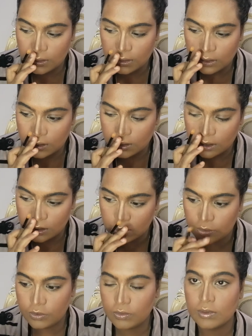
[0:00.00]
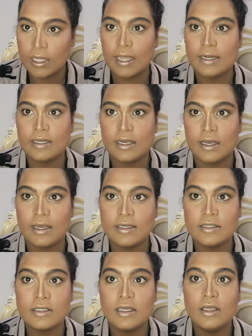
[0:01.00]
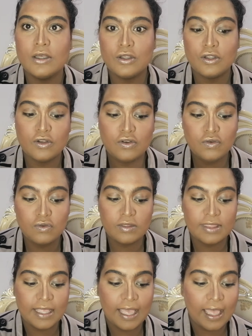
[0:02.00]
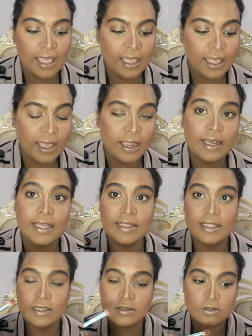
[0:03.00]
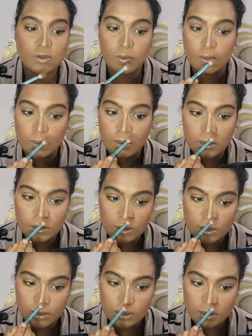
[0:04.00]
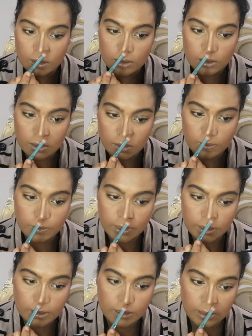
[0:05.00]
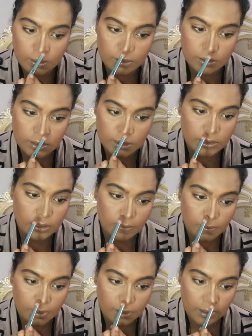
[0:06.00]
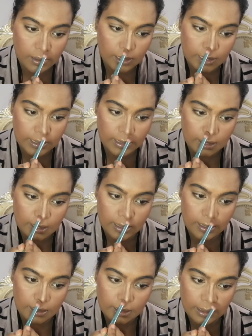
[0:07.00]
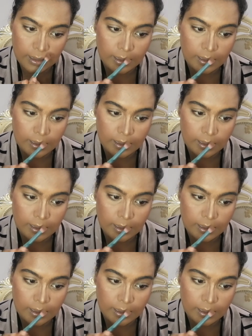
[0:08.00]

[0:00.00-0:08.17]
Yeah, you do that, guys. You do that. I think so. You bring it down to the tip like that.